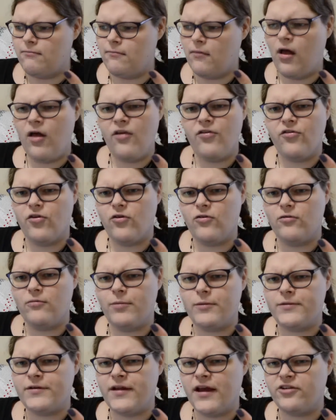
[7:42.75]
also
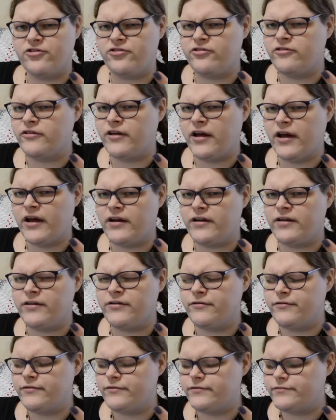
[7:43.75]
protection, kind
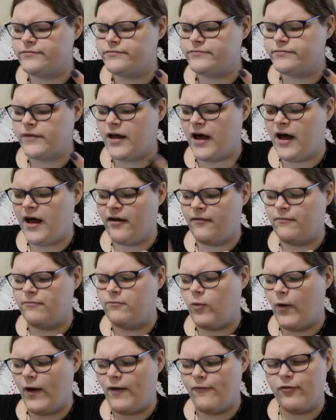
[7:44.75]
of
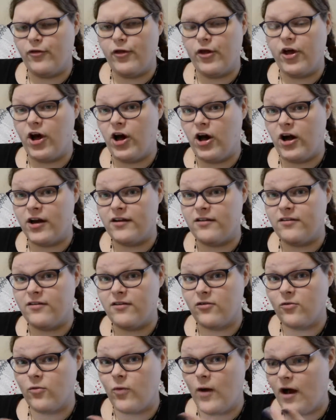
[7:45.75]
white for the goddess
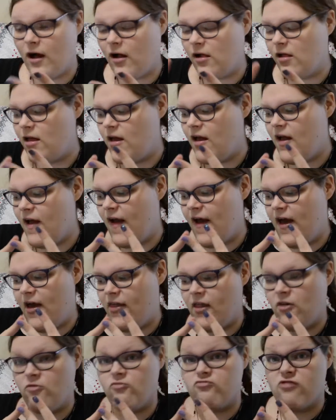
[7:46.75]
as well,
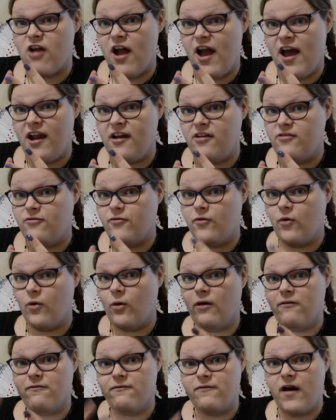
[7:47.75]
and then red
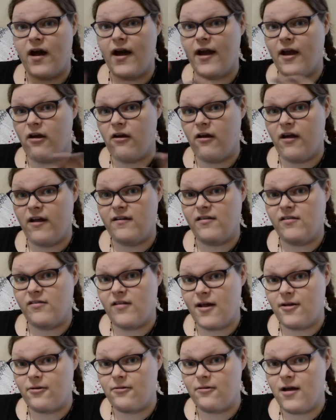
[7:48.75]
for fire,
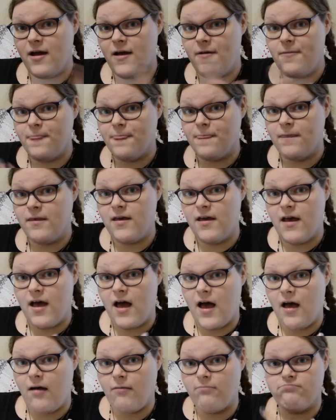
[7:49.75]
etc.
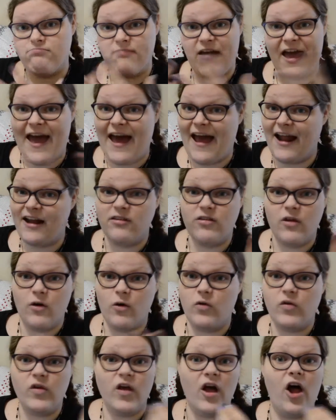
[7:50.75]
Add
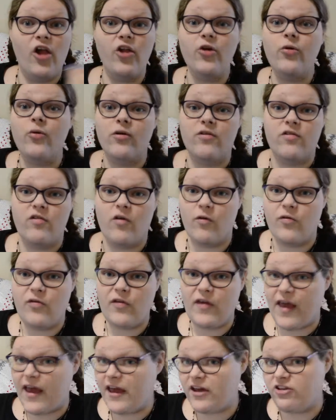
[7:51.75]
those color
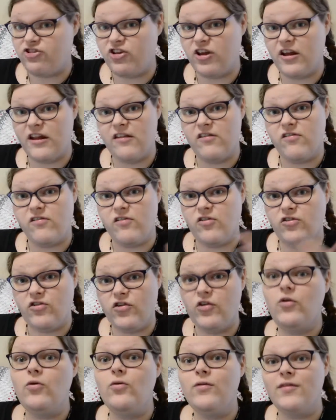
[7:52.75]
associations
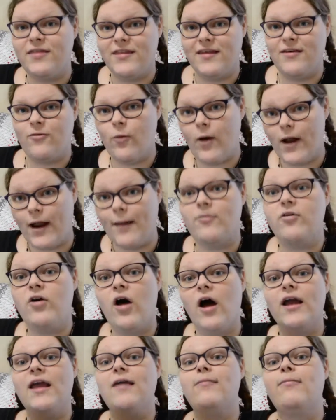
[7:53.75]
to what I'm
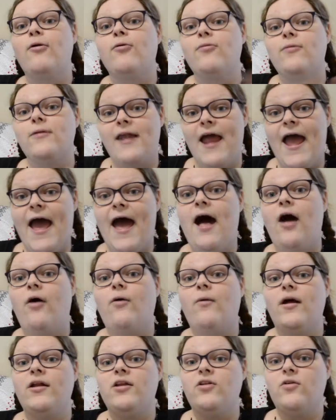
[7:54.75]
talking about
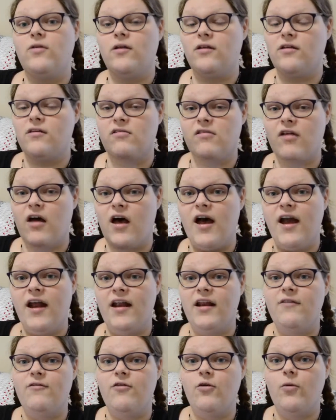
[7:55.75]
now, and you can
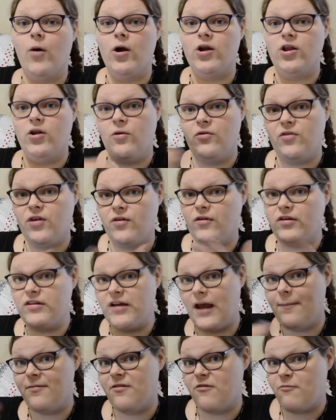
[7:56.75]
decide if you want to use different
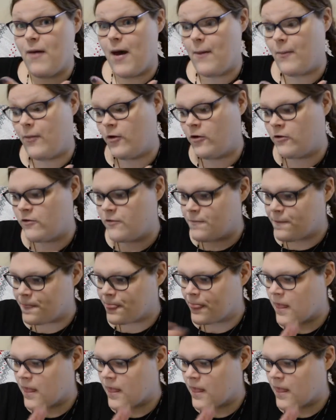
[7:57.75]
types of peppers.